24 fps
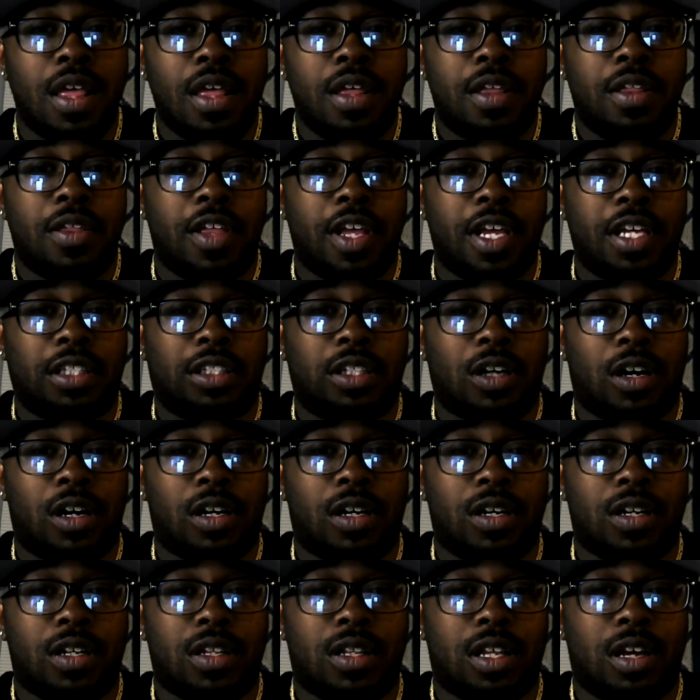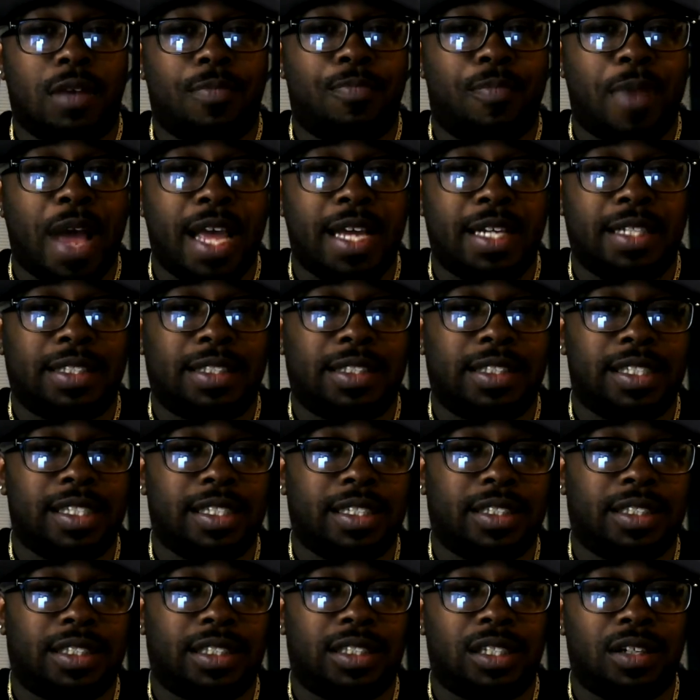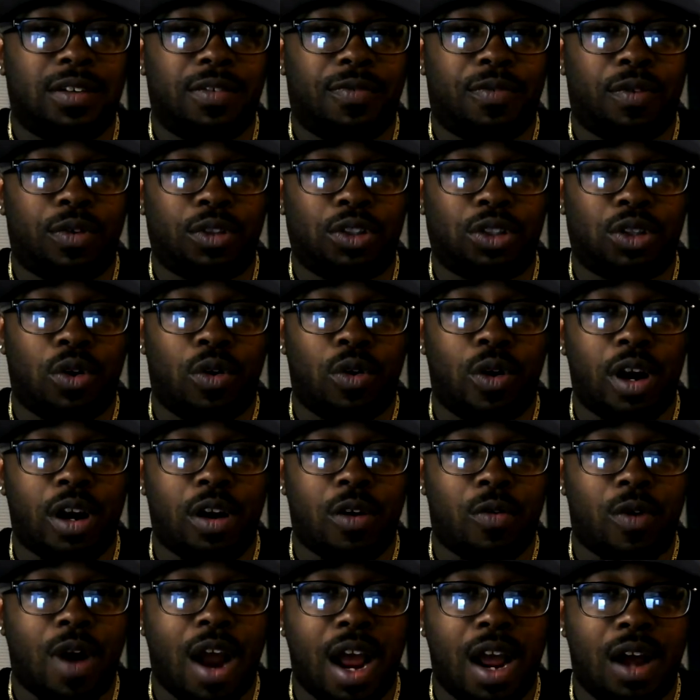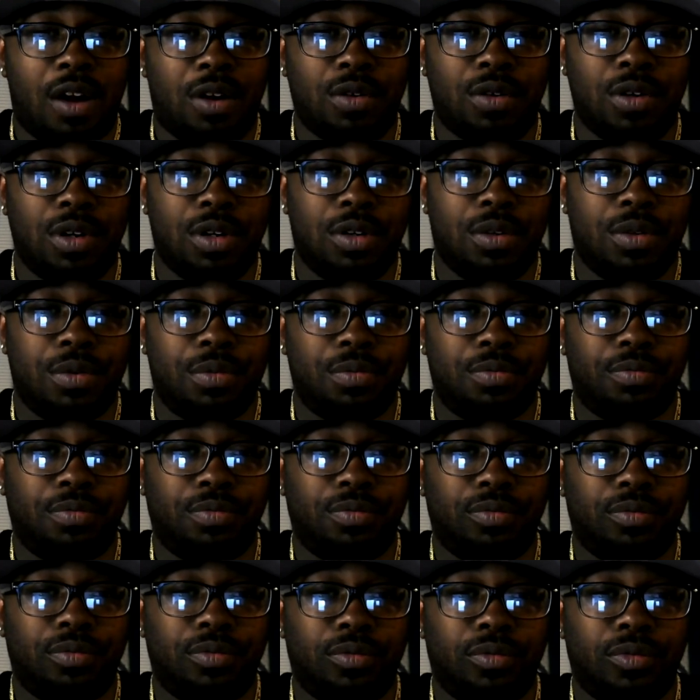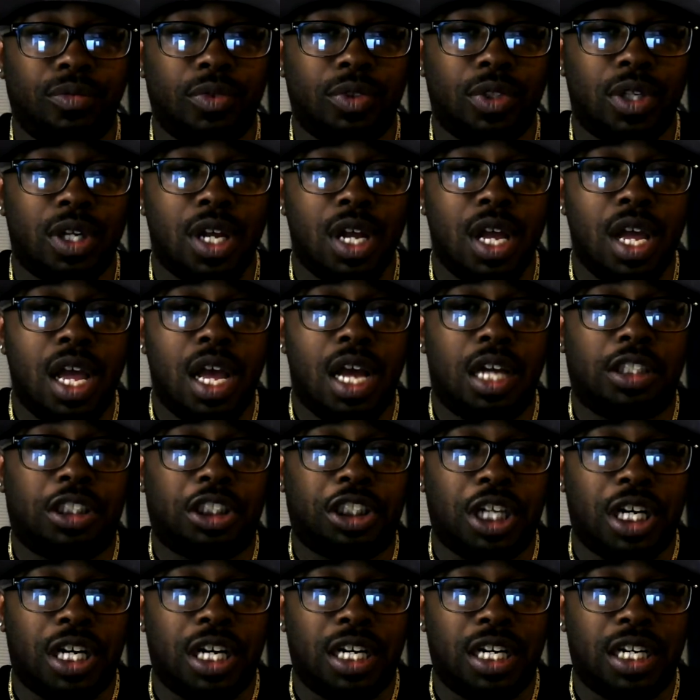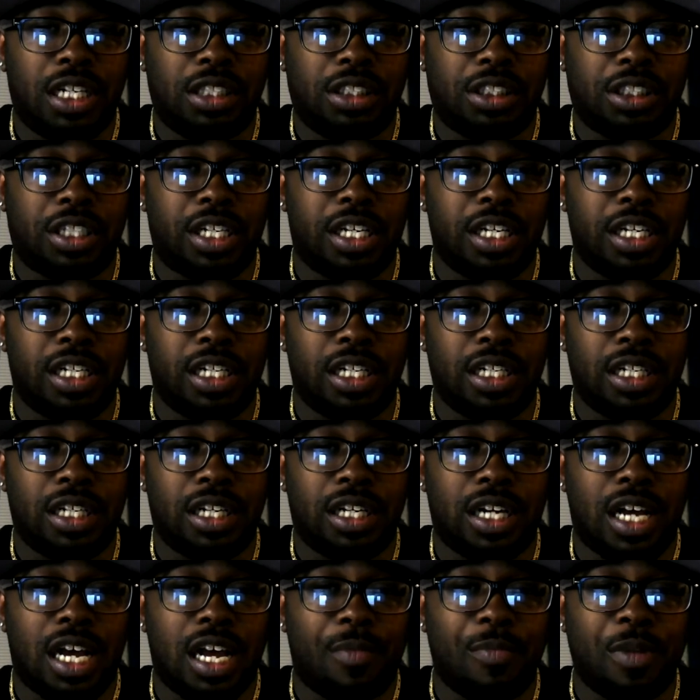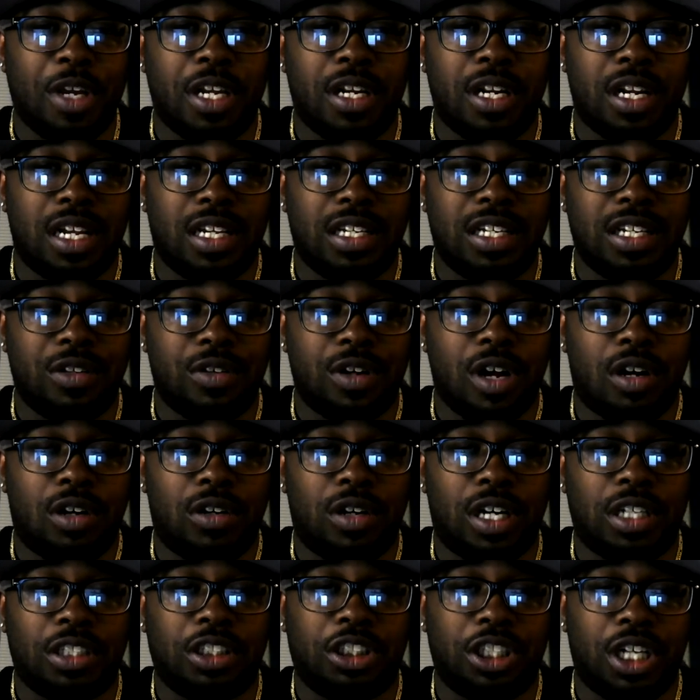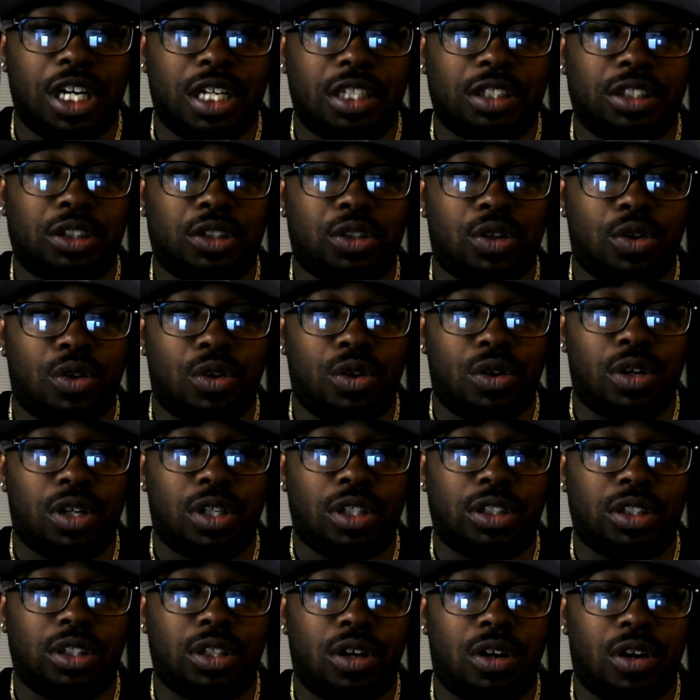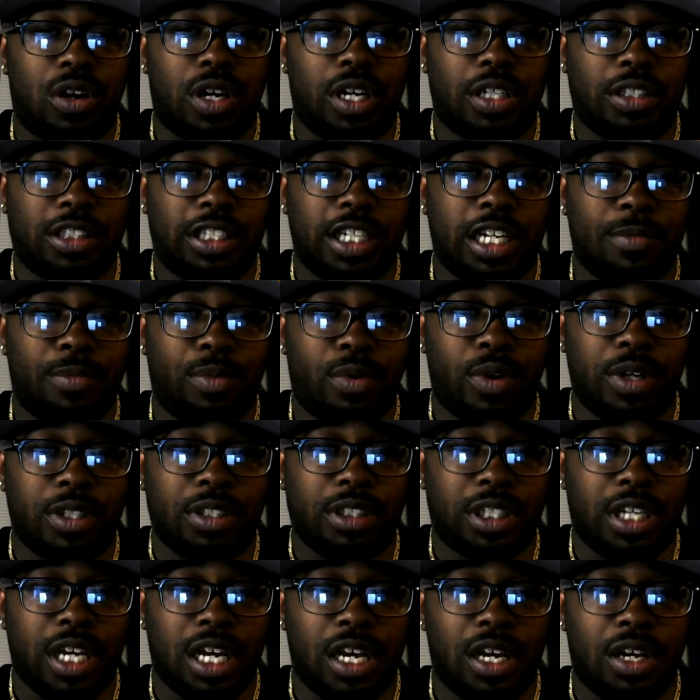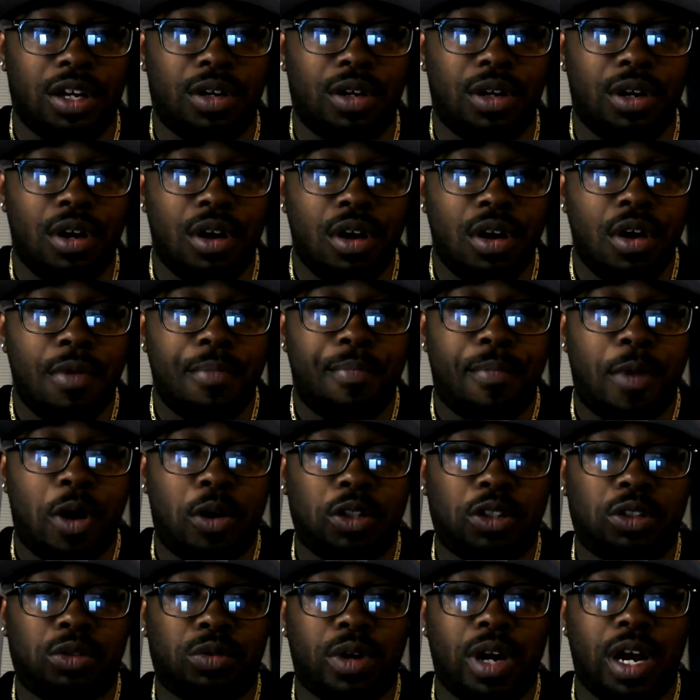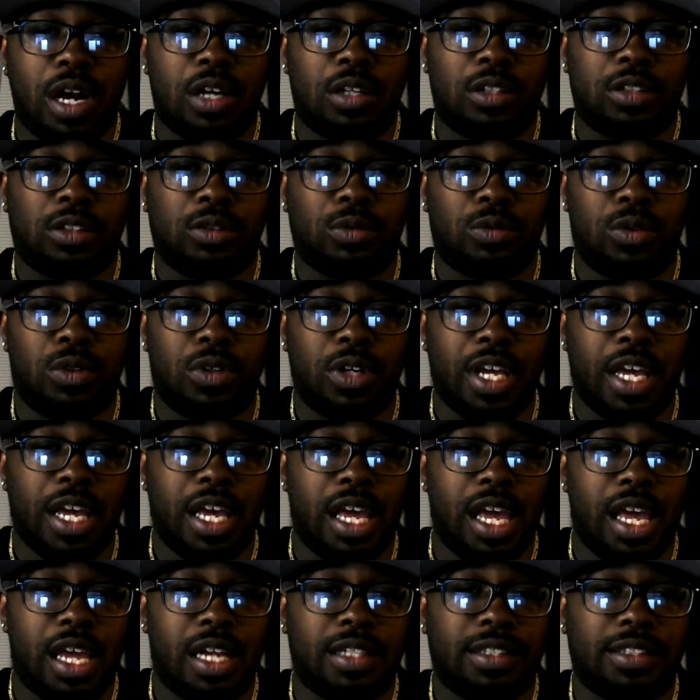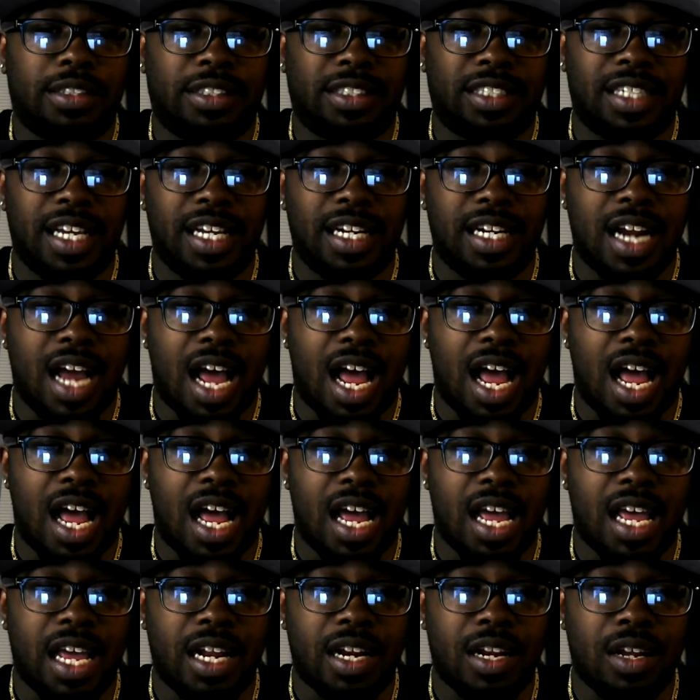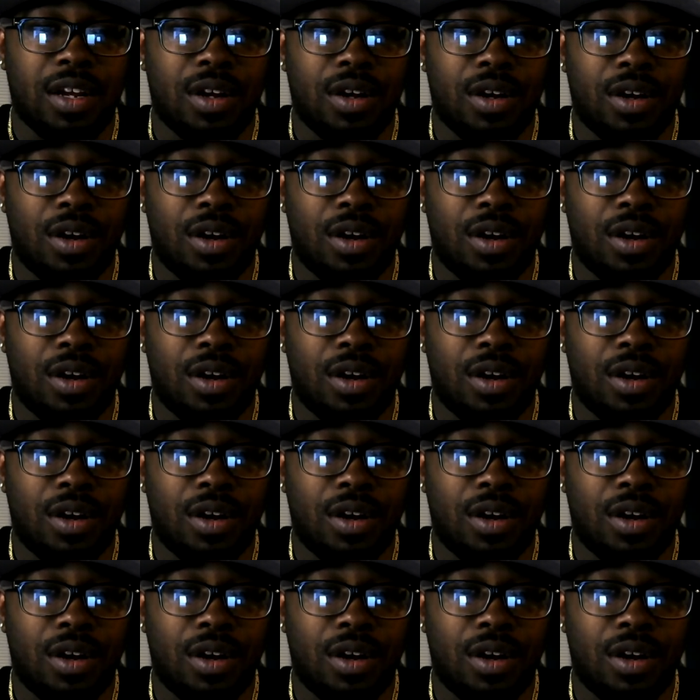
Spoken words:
These are the basics for scoring a round. A judge a judge scores on a 10-point scale. Most rounds will end 10-9,